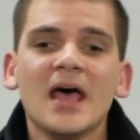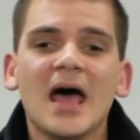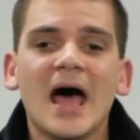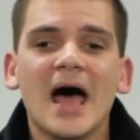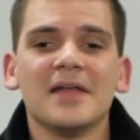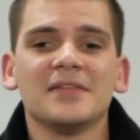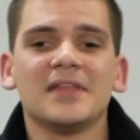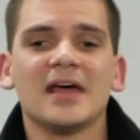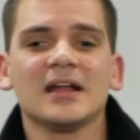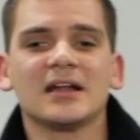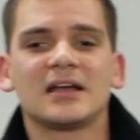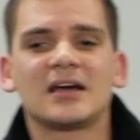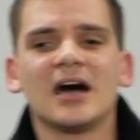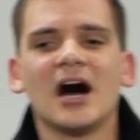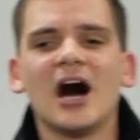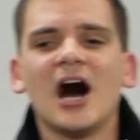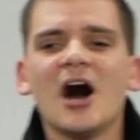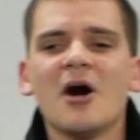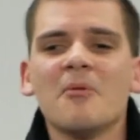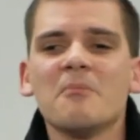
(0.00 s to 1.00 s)
and then
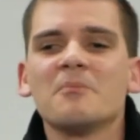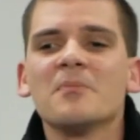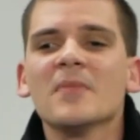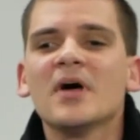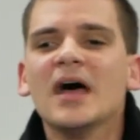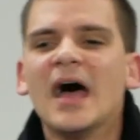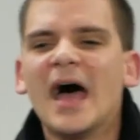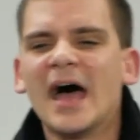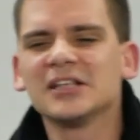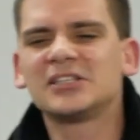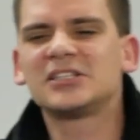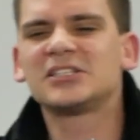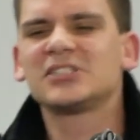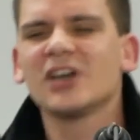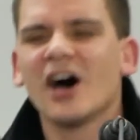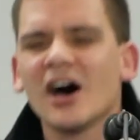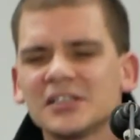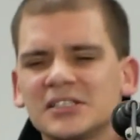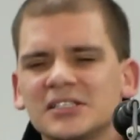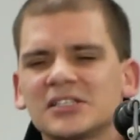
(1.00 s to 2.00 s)
come and
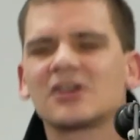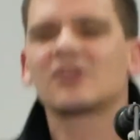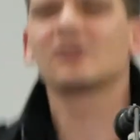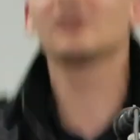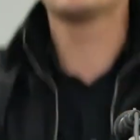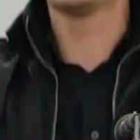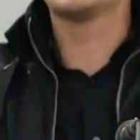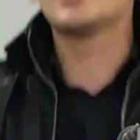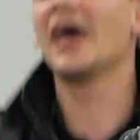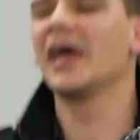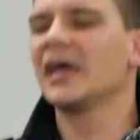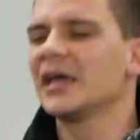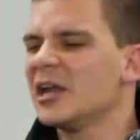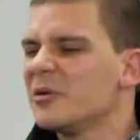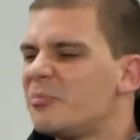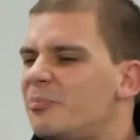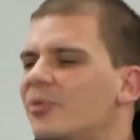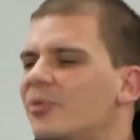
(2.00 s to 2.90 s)
starts crying and